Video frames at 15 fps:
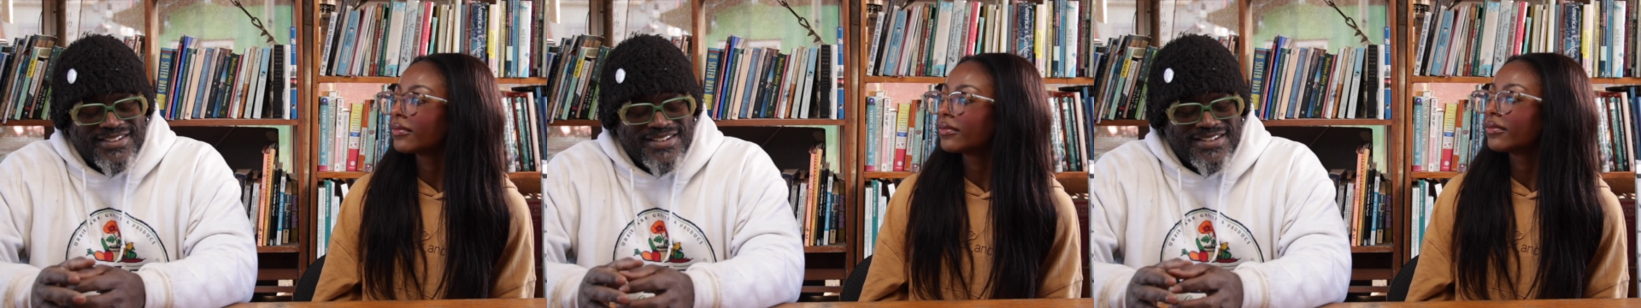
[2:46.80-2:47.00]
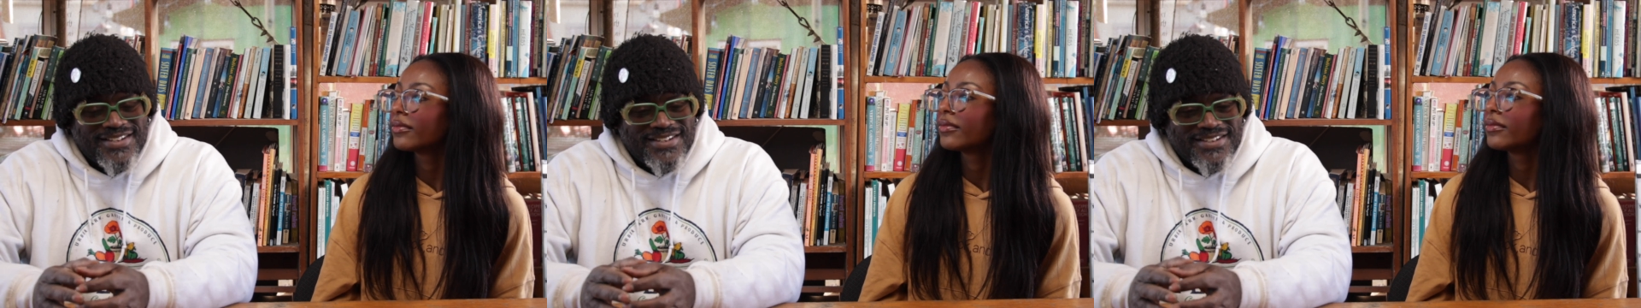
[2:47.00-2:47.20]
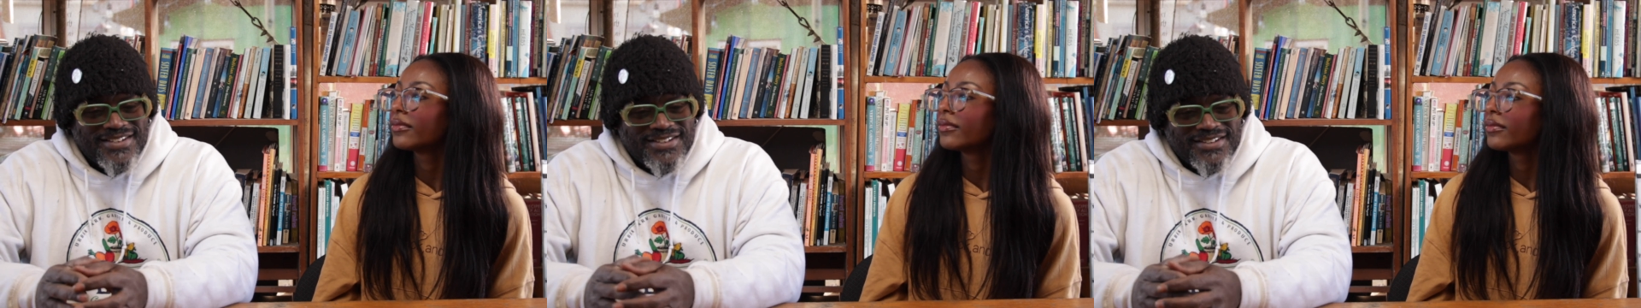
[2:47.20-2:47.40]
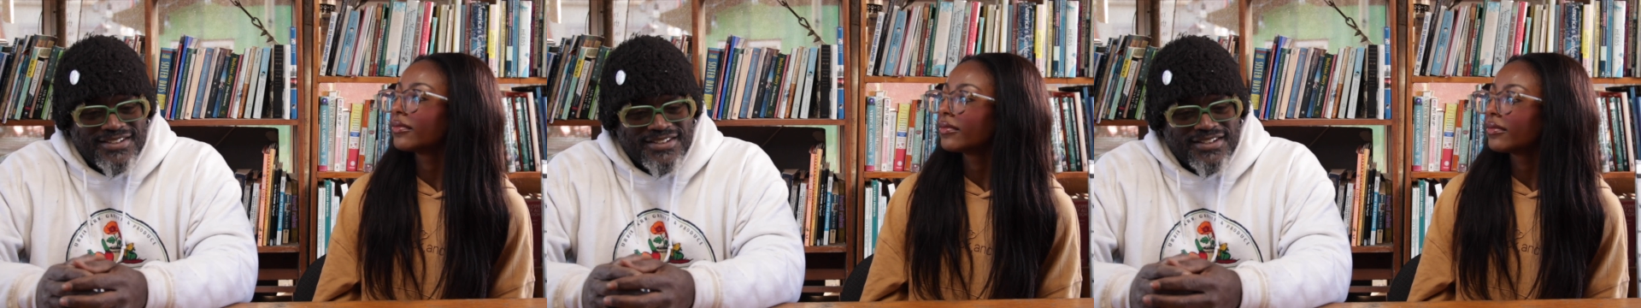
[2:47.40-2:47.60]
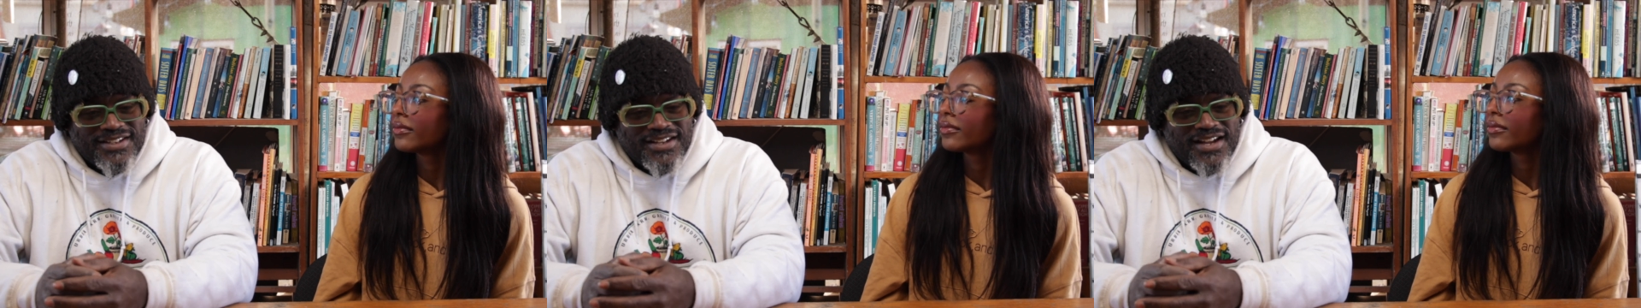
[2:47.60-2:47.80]
Speaker 1: Uh,
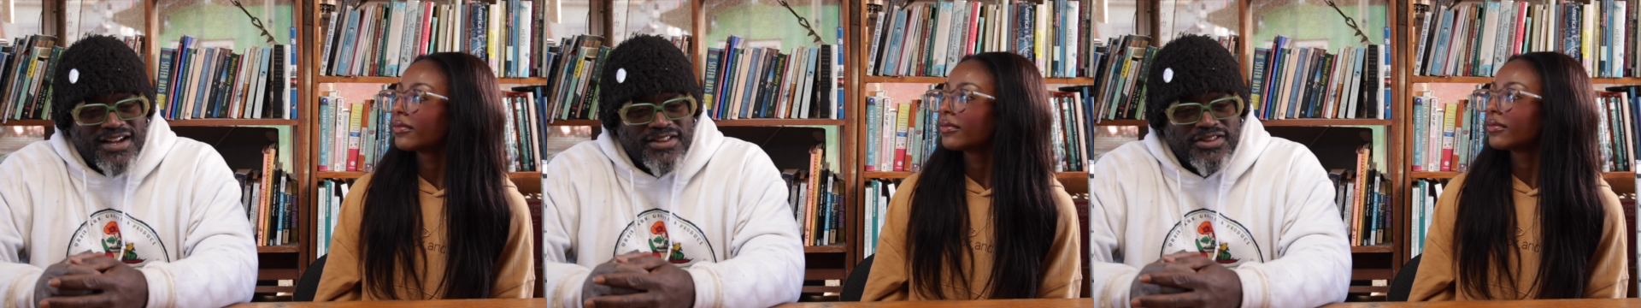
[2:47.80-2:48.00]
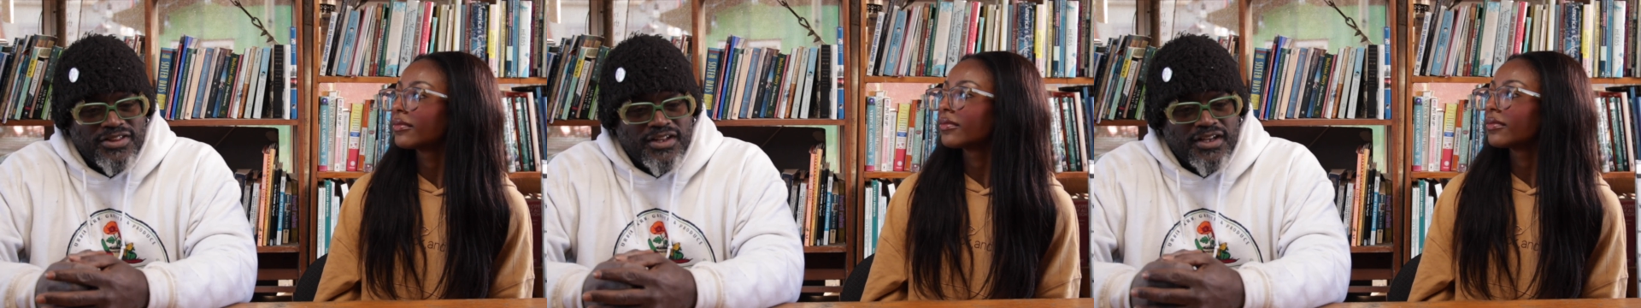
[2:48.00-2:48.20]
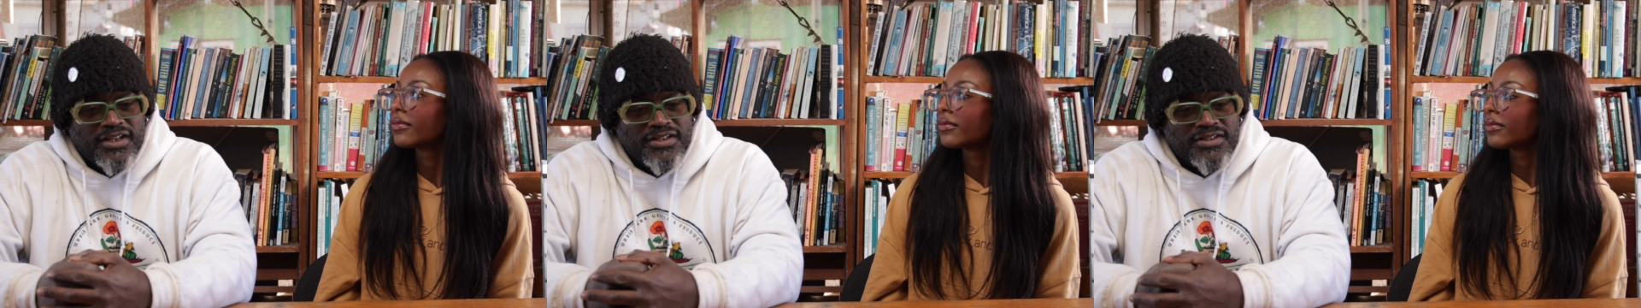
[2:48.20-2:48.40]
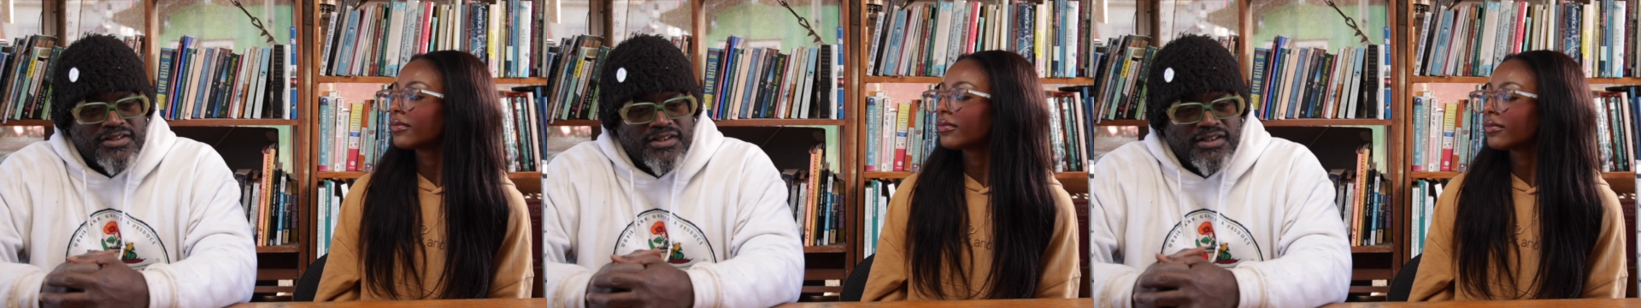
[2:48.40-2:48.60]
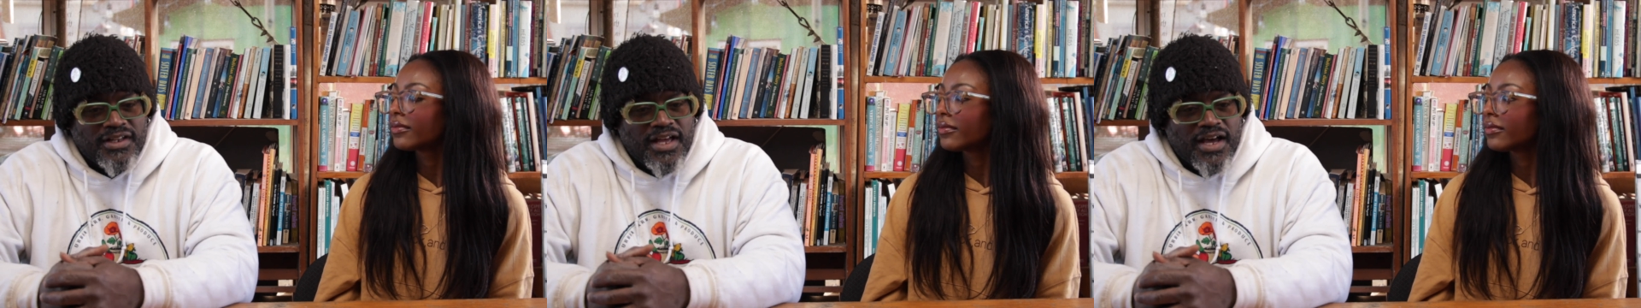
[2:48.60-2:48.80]
I think it's
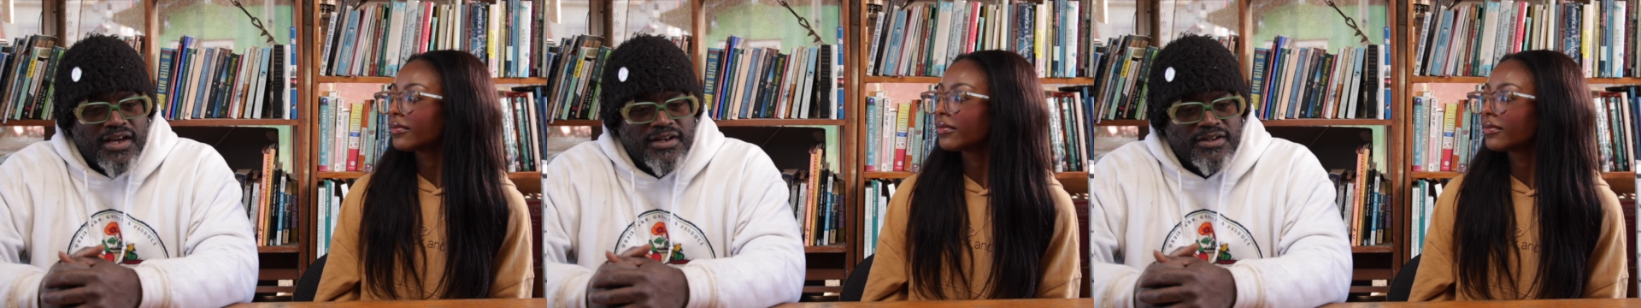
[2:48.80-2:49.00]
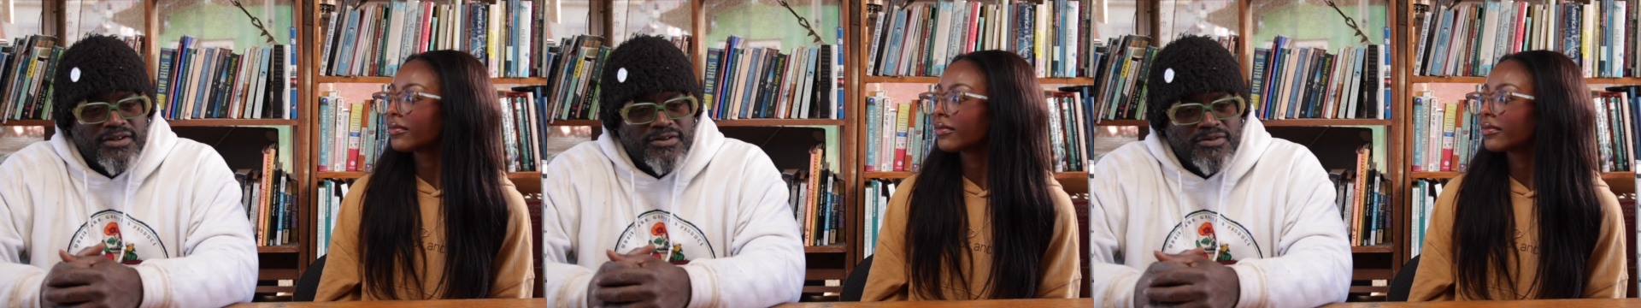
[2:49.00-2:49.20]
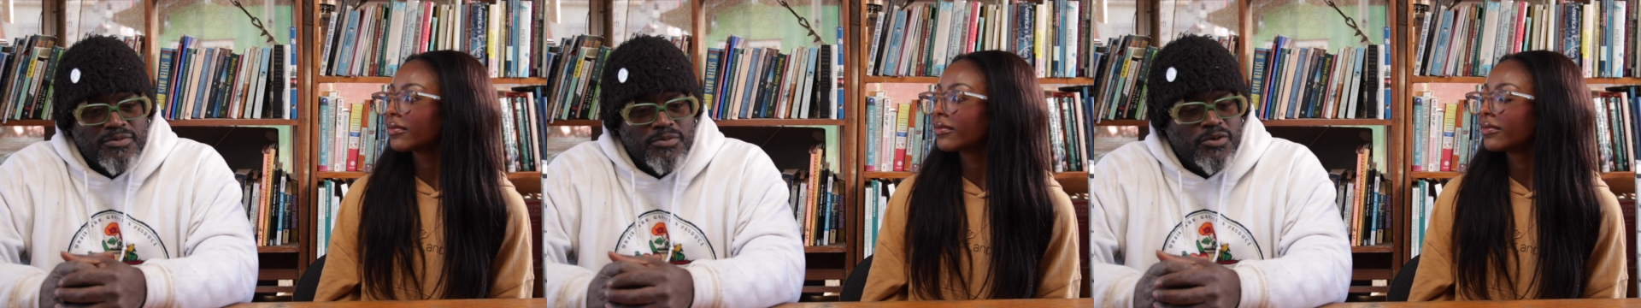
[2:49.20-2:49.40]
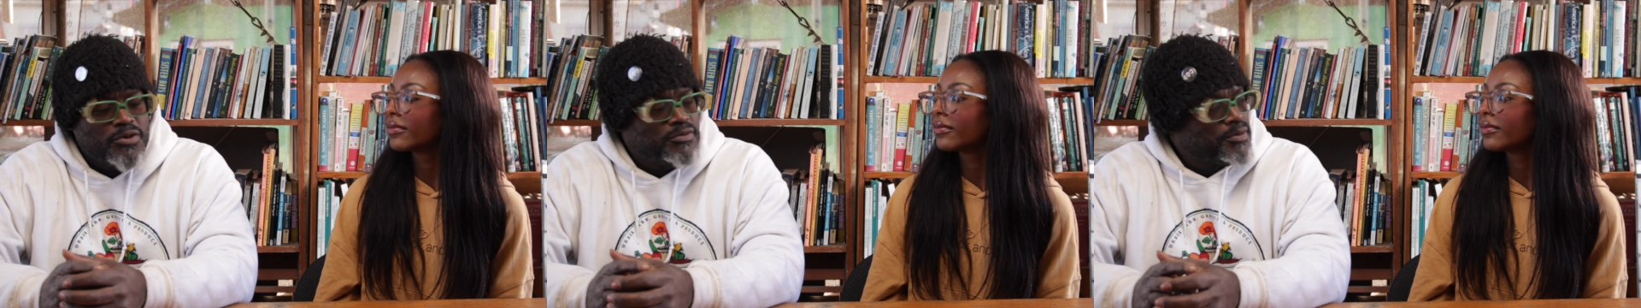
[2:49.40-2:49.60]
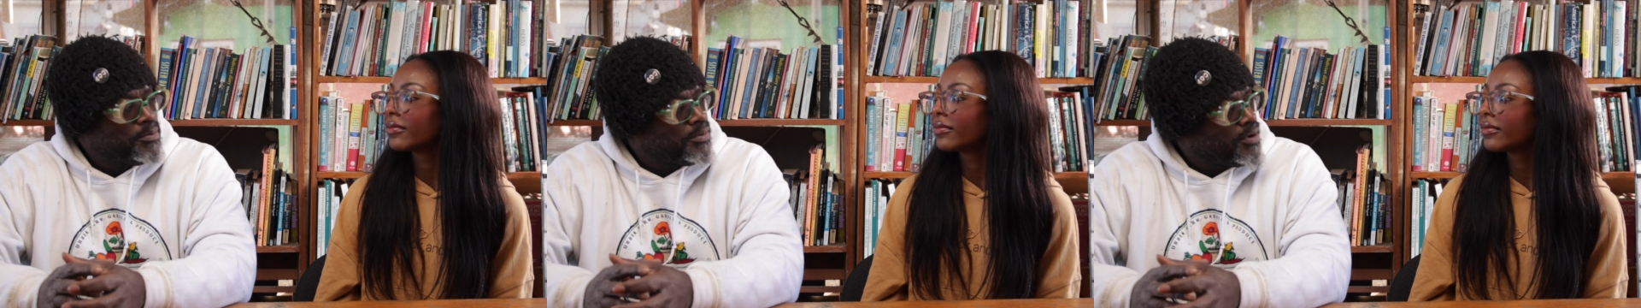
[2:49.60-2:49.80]
a lot of moving